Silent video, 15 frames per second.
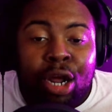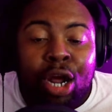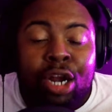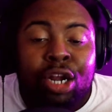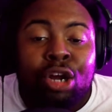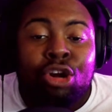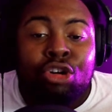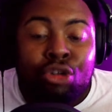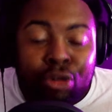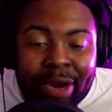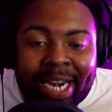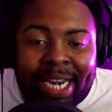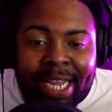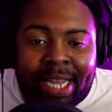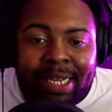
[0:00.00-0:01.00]
an
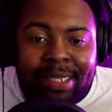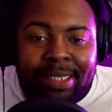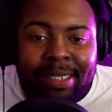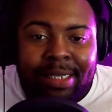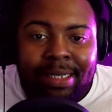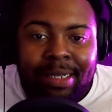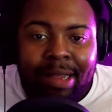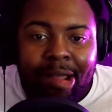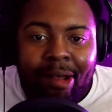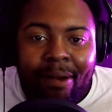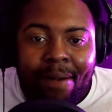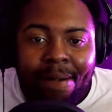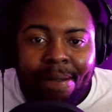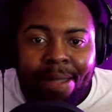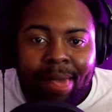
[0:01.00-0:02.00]
ingredient
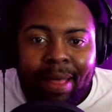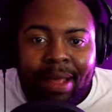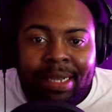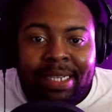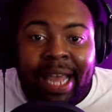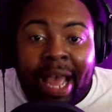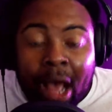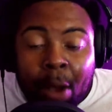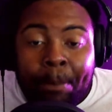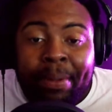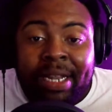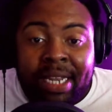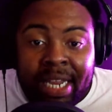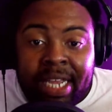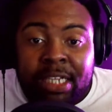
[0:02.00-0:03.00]
to
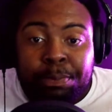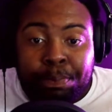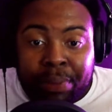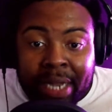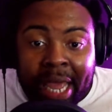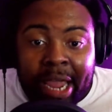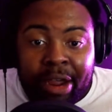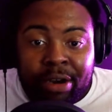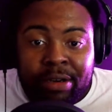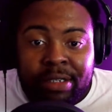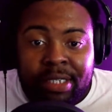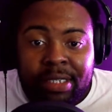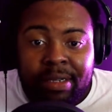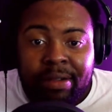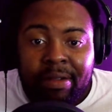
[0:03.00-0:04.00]
helping these
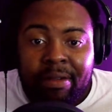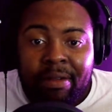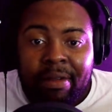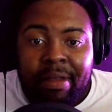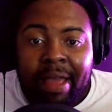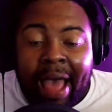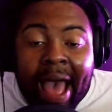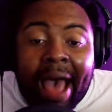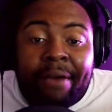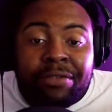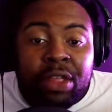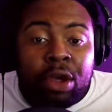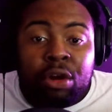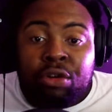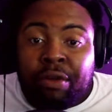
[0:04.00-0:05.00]
players have
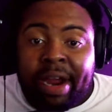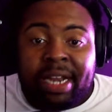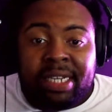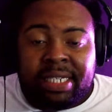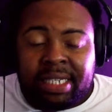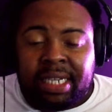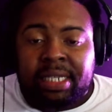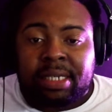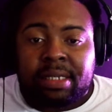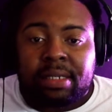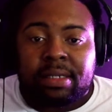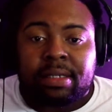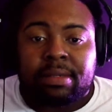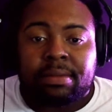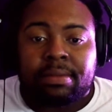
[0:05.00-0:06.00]
their greatest
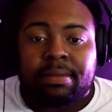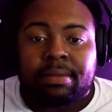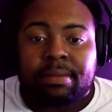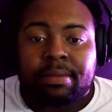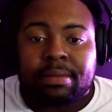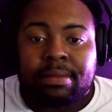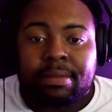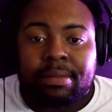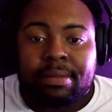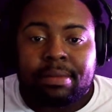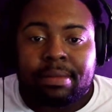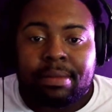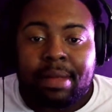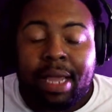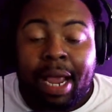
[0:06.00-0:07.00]
seasons
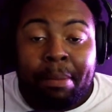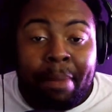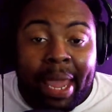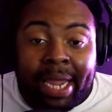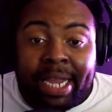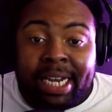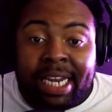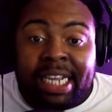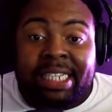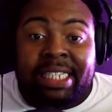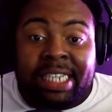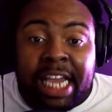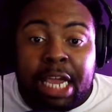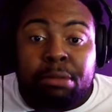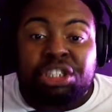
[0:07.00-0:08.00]
and making these
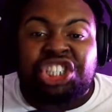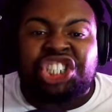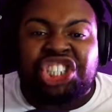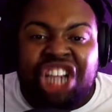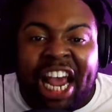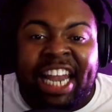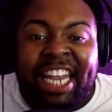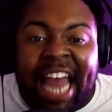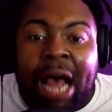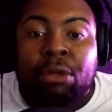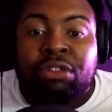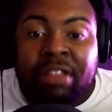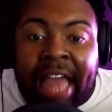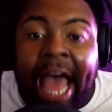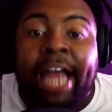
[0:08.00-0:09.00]
teams shell
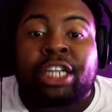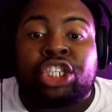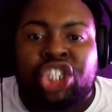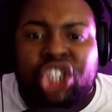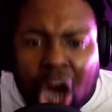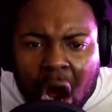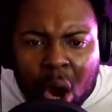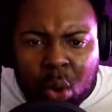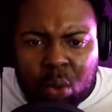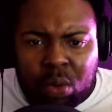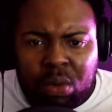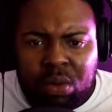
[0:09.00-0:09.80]
out that dough.